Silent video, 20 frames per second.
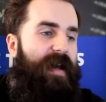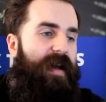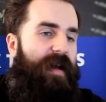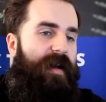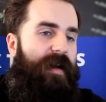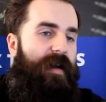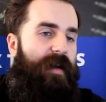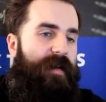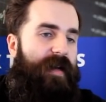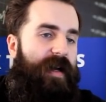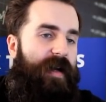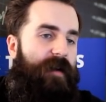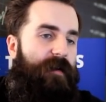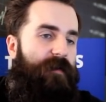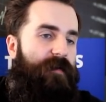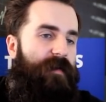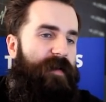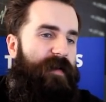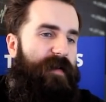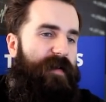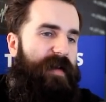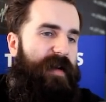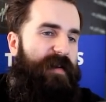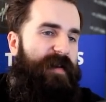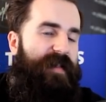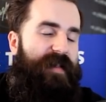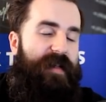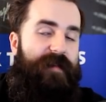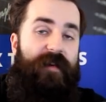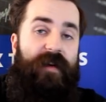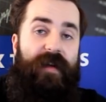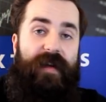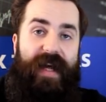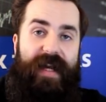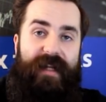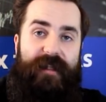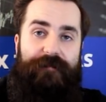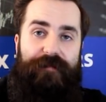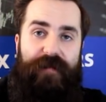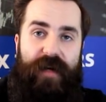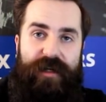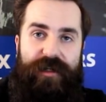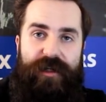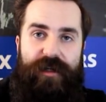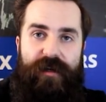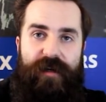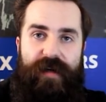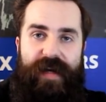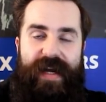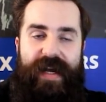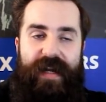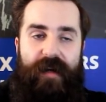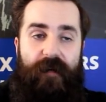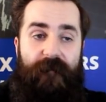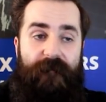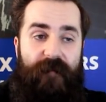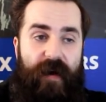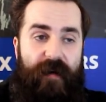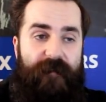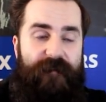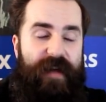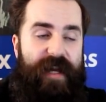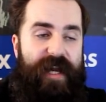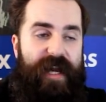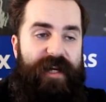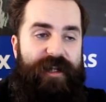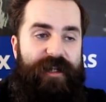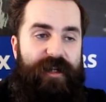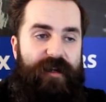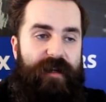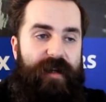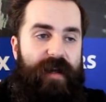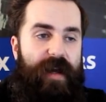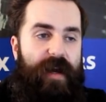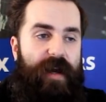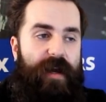Now there is even less pressure in the verification.